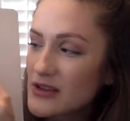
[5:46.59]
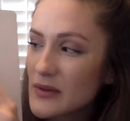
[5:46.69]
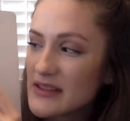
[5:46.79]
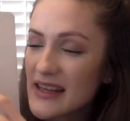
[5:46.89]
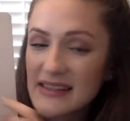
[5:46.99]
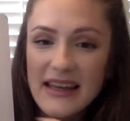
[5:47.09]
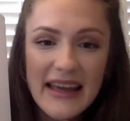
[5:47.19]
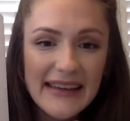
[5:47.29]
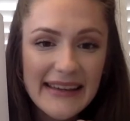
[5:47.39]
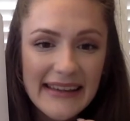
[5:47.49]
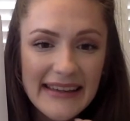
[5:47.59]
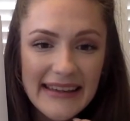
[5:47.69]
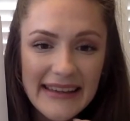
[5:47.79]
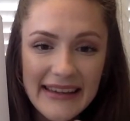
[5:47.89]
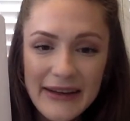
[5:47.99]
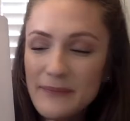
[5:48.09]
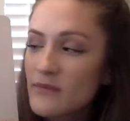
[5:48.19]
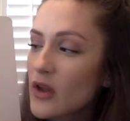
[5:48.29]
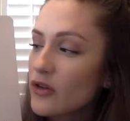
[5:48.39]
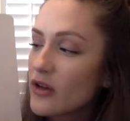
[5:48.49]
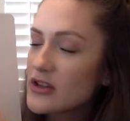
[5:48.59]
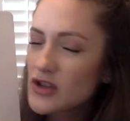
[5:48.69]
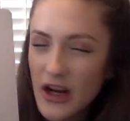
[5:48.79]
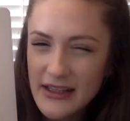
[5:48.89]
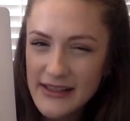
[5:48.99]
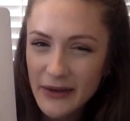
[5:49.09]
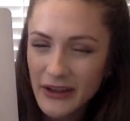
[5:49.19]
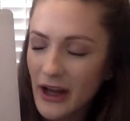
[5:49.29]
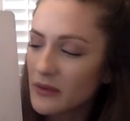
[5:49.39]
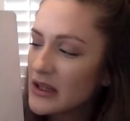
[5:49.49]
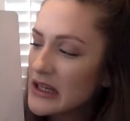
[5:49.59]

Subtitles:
So it says E. So let's try to sound it out.